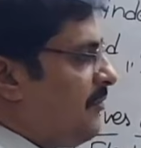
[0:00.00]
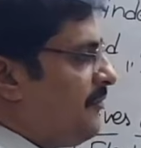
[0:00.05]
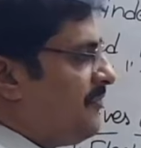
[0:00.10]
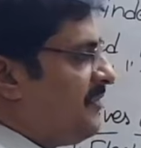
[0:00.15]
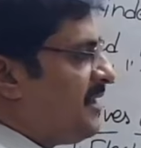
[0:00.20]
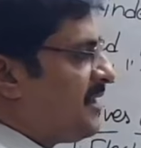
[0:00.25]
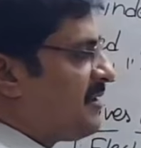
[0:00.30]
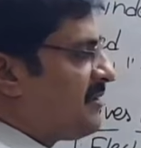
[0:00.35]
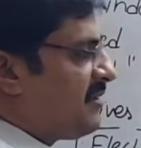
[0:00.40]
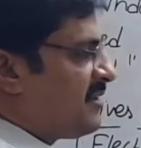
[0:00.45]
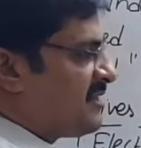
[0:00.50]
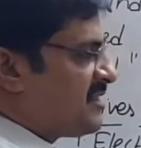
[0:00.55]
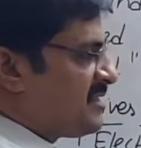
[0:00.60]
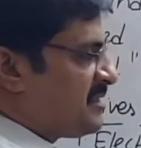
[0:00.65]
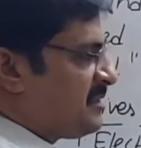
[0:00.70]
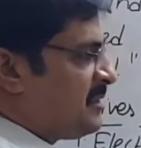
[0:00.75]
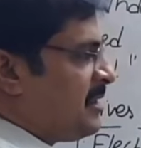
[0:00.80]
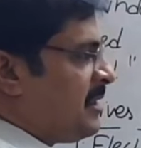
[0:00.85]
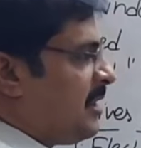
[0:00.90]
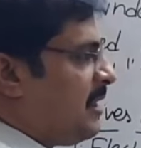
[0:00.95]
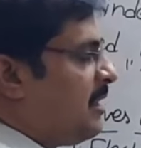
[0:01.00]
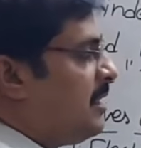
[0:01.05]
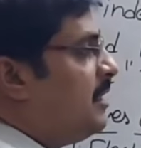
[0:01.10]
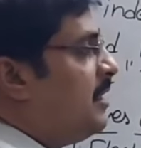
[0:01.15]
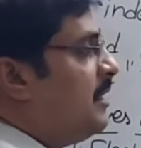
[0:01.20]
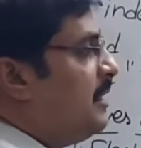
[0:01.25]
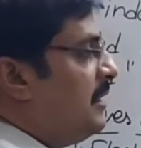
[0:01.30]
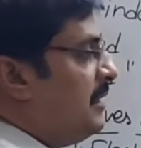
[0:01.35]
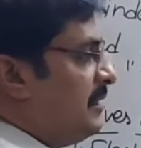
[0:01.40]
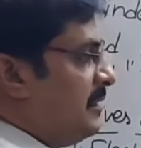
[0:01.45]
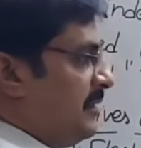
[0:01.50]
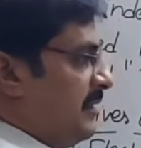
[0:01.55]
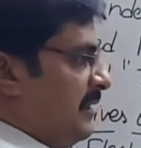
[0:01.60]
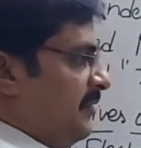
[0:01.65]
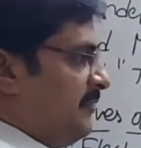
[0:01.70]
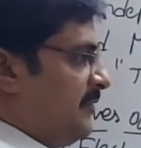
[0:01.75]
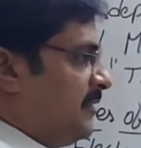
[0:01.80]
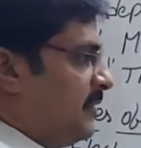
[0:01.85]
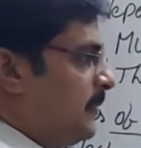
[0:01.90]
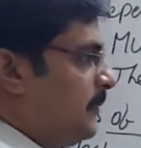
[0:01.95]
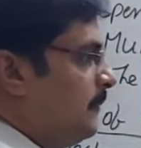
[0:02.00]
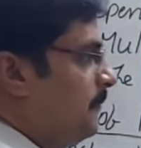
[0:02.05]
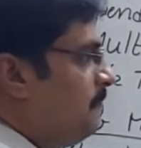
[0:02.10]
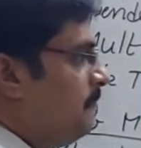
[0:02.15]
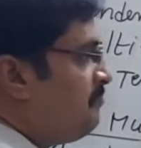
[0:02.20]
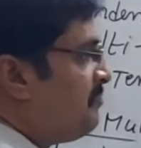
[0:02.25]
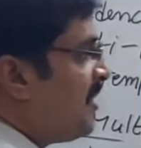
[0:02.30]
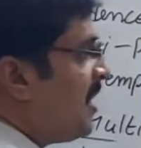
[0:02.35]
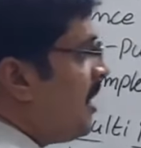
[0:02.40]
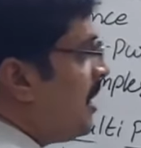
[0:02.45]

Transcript: of the Krishna river.